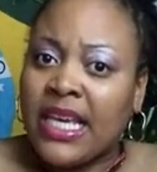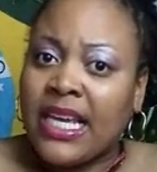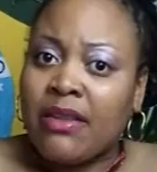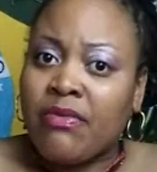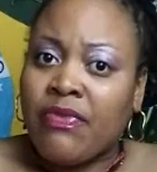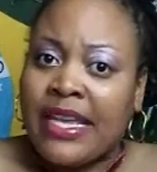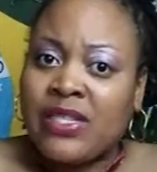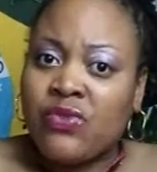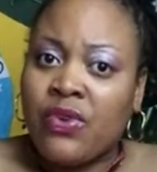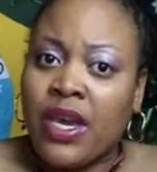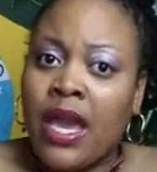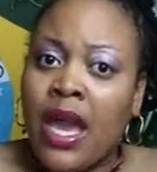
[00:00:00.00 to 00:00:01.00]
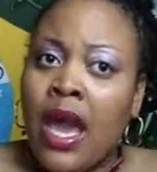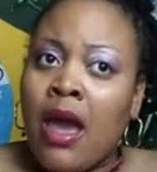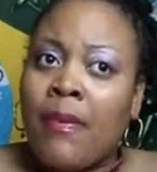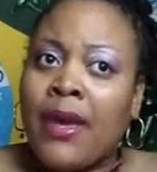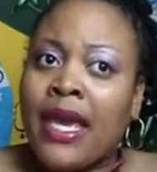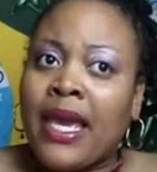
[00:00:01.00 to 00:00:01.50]
The Healing Factory,
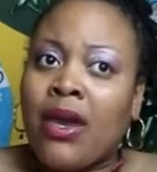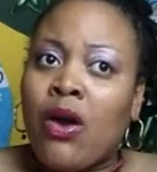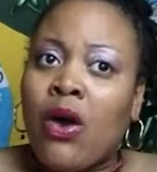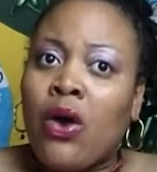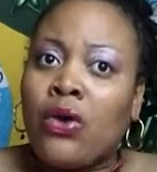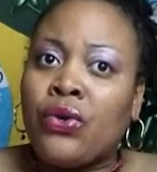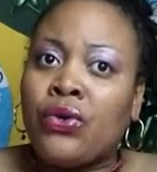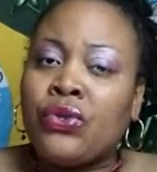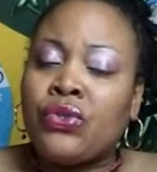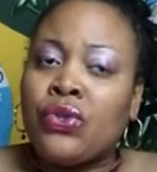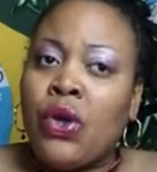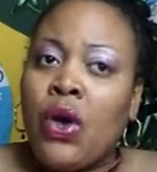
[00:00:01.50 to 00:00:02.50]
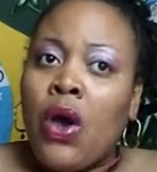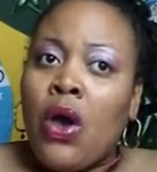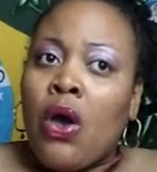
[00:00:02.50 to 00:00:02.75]
because